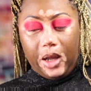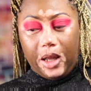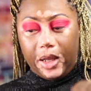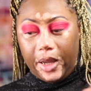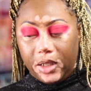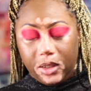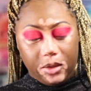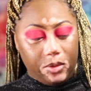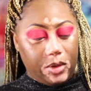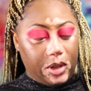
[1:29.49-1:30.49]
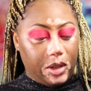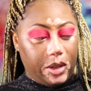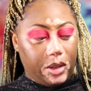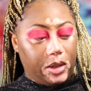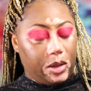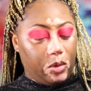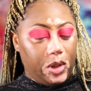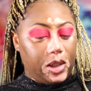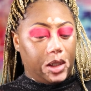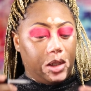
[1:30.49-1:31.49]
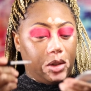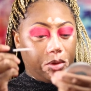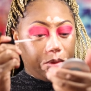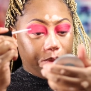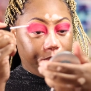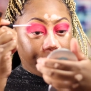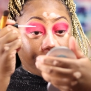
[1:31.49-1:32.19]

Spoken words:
I like to use the squeezy glue,